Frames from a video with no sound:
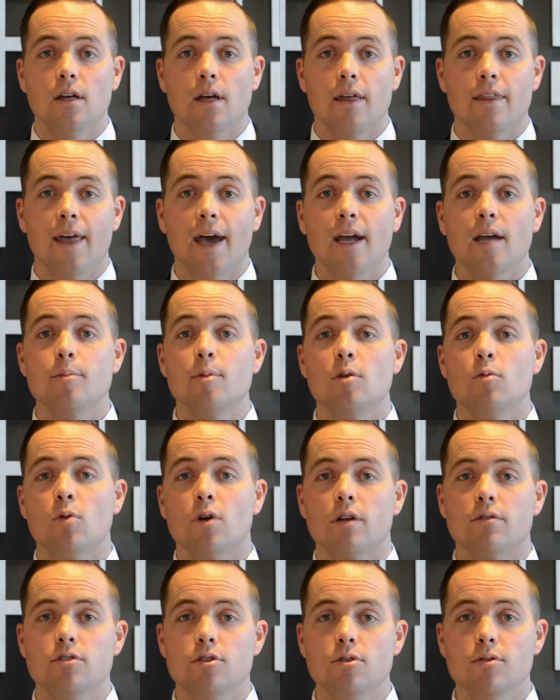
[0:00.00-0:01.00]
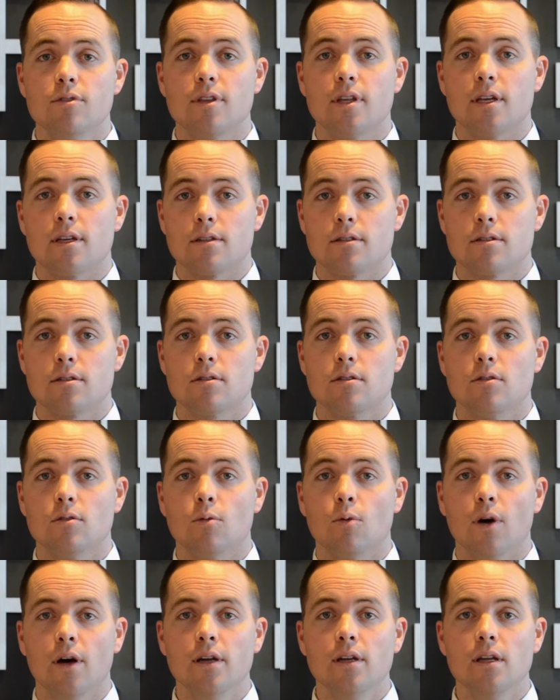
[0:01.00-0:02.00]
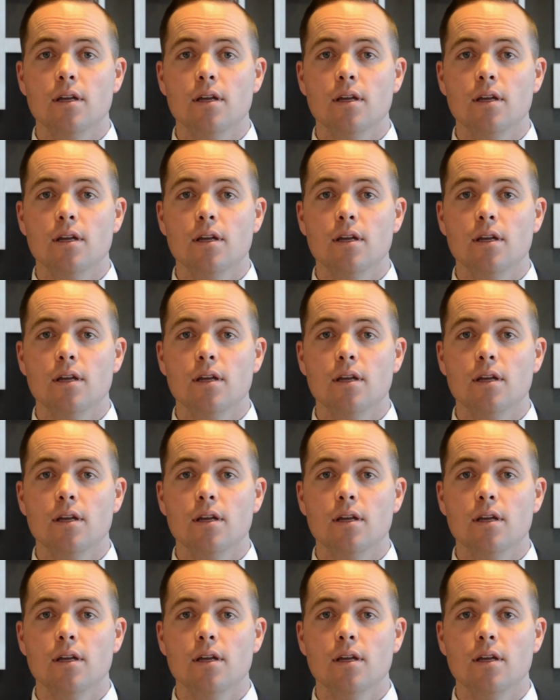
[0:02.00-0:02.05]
And that can mean one of two things. One,